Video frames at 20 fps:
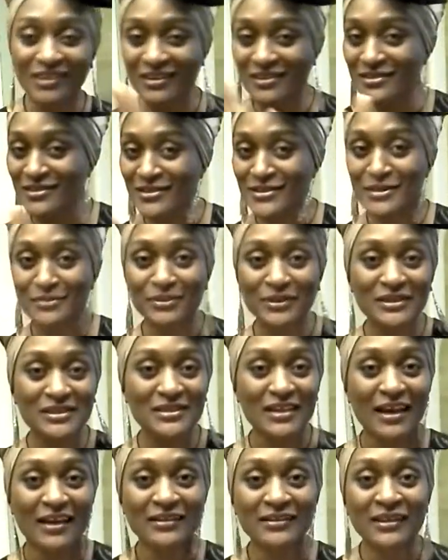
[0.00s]
It's as simple
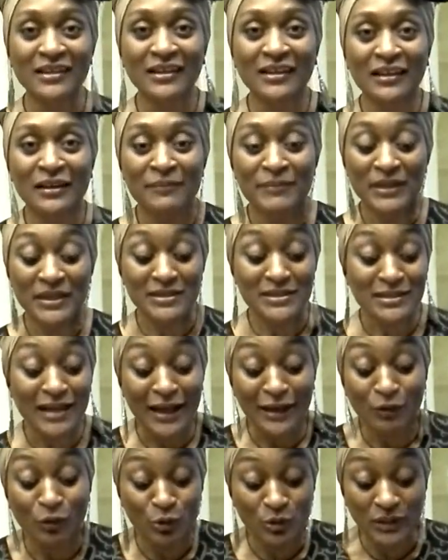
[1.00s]
as that. Because
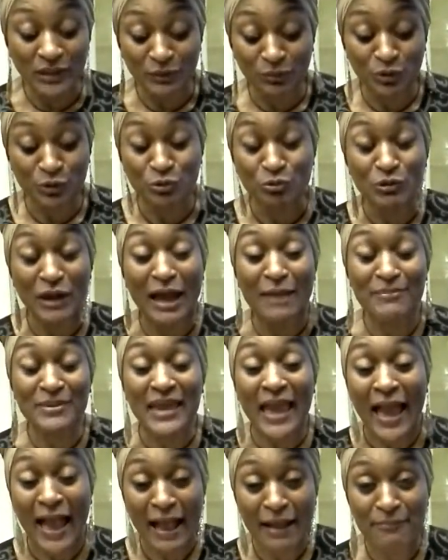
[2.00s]
not only will you not
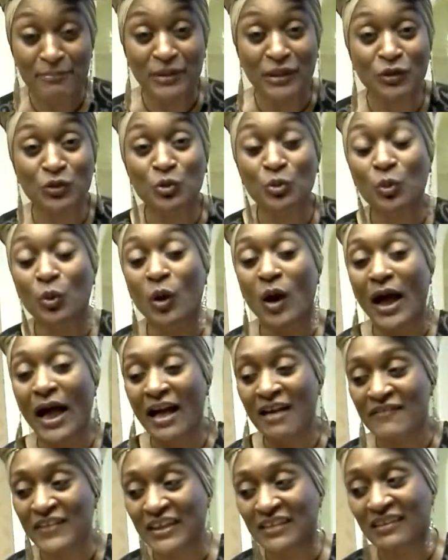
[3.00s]
be happy, you will
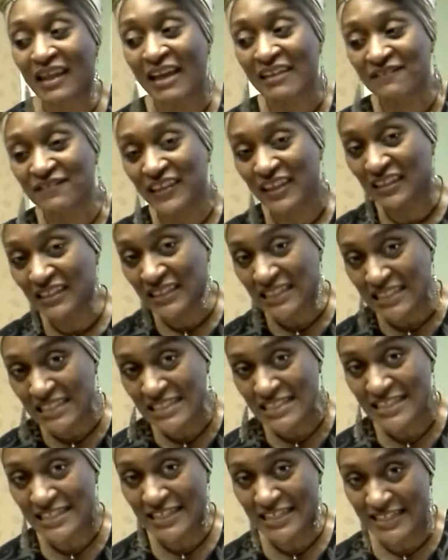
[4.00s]
have a life that
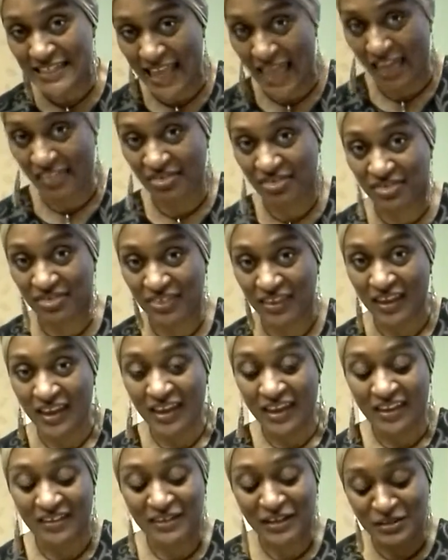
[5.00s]
leads to death.
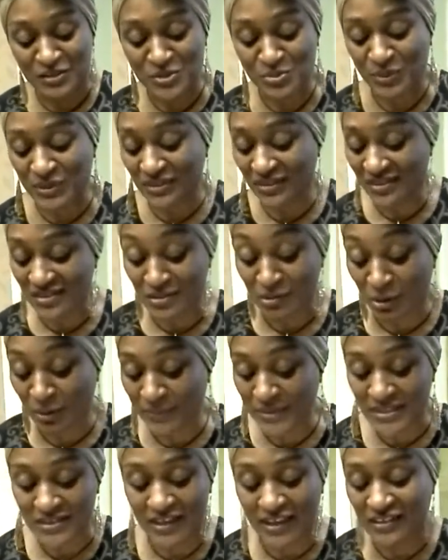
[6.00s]
And that is what this
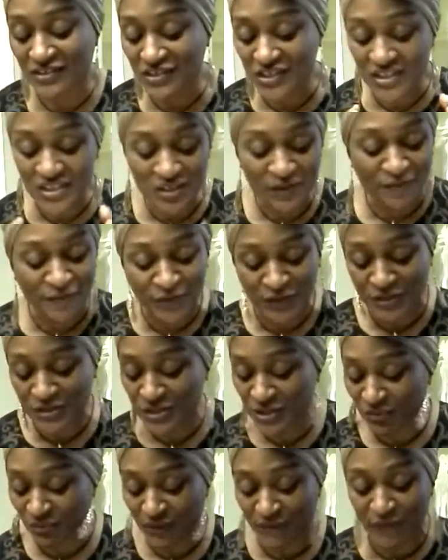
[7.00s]
psalm is saying. Just the
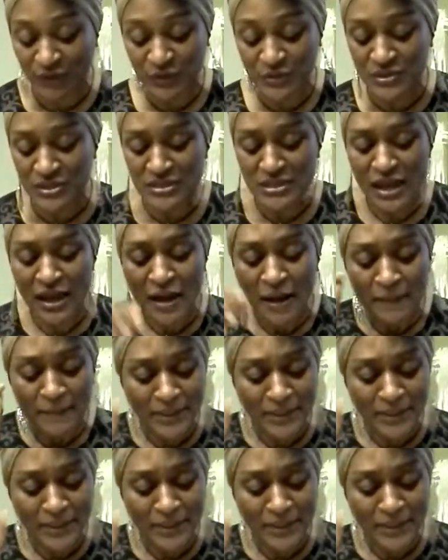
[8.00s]
first three verses.